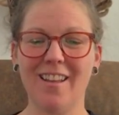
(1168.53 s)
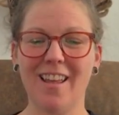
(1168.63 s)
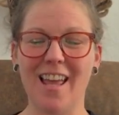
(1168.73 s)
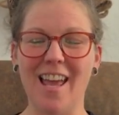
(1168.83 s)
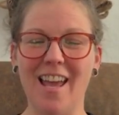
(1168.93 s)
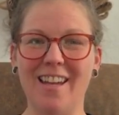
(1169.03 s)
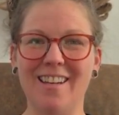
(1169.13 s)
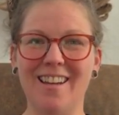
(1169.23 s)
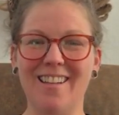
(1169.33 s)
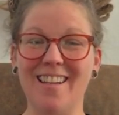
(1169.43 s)

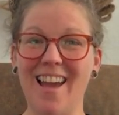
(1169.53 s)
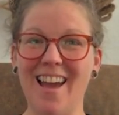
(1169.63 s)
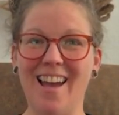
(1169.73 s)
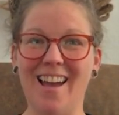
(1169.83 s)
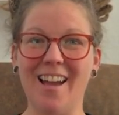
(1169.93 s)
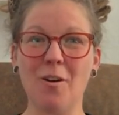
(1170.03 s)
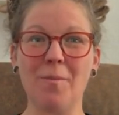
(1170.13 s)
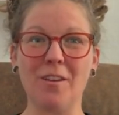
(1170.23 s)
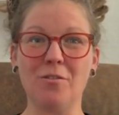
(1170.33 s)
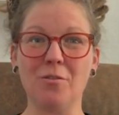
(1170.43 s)
And yeah, I hope
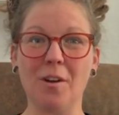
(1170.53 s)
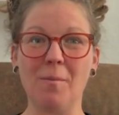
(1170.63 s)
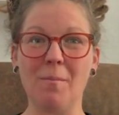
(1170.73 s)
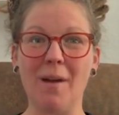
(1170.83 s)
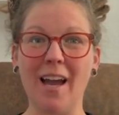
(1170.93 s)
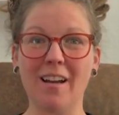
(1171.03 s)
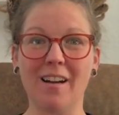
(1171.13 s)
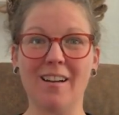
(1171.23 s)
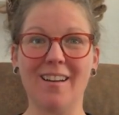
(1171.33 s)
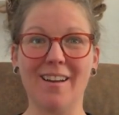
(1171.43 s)
that you join me back
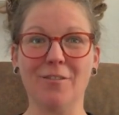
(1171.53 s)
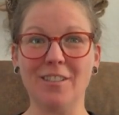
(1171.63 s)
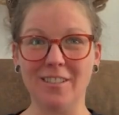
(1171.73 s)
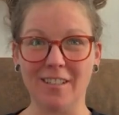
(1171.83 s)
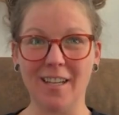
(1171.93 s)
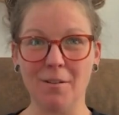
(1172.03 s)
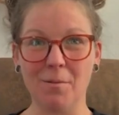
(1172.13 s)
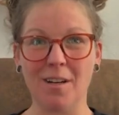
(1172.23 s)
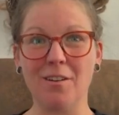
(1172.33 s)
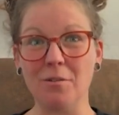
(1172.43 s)
every Sunday
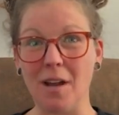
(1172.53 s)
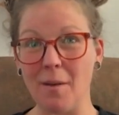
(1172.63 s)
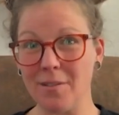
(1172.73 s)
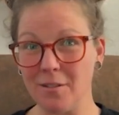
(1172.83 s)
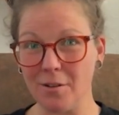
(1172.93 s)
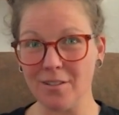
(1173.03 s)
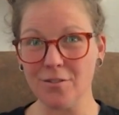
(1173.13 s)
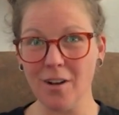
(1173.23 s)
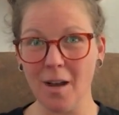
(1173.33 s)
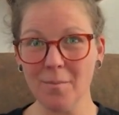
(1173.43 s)
when a new episode is
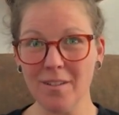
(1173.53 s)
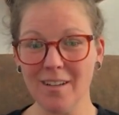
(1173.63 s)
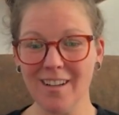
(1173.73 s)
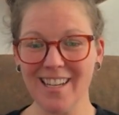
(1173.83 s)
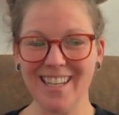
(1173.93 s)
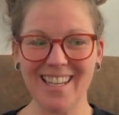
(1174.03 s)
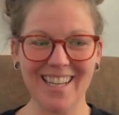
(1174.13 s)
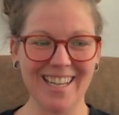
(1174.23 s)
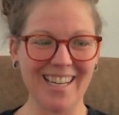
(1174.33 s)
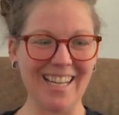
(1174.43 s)
dropped.
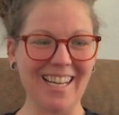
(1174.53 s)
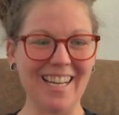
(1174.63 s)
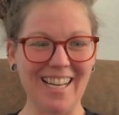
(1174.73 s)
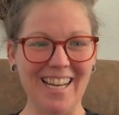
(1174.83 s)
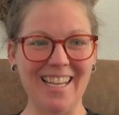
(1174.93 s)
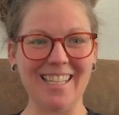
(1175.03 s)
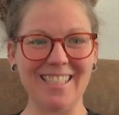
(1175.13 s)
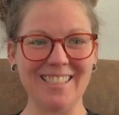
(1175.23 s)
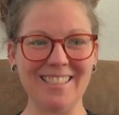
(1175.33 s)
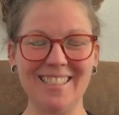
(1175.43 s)

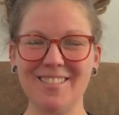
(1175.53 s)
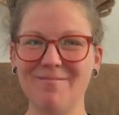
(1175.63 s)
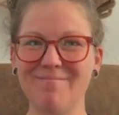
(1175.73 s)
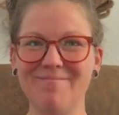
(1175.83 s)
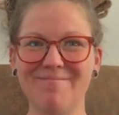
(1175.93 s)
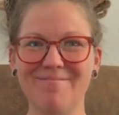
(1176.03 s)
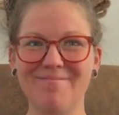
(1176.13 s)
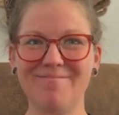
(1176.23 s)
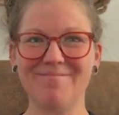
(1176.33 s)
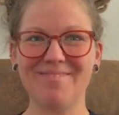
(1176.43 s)
And
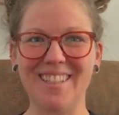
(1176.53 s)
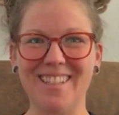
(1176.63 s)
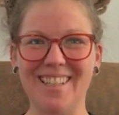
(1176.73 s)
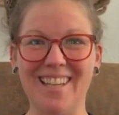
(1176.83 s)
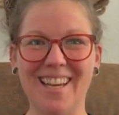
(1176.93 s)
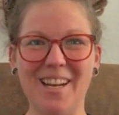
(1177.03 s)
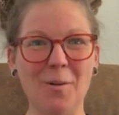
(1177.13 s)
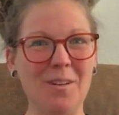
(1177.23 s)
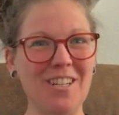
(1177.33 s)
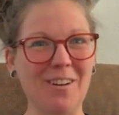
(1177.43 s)
again, I hope
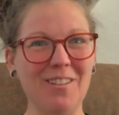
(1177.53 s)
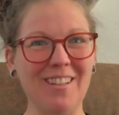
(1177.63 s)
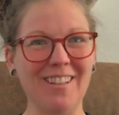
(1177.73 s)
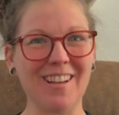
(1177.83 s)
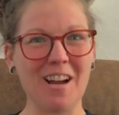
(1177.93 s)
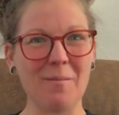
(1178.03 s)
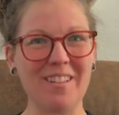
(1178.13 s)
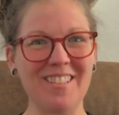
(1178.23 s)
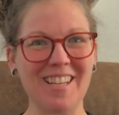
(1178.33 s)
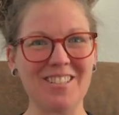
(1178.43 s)
to chat with you in the
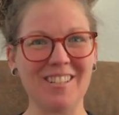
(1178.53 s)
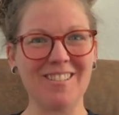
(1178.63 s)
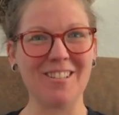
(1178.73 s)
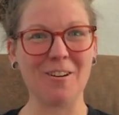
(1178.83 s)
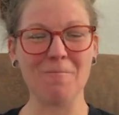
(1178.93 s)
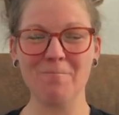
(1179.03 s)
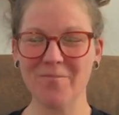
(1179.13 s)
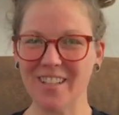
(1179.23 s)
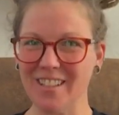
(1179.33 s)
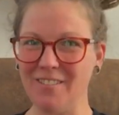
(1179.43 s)
comments section. So
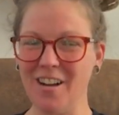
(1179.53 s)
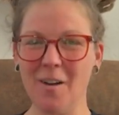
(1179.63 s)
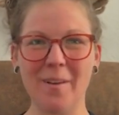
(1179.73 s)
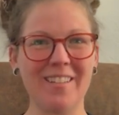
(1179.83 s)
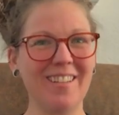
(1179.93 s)
leave a comment.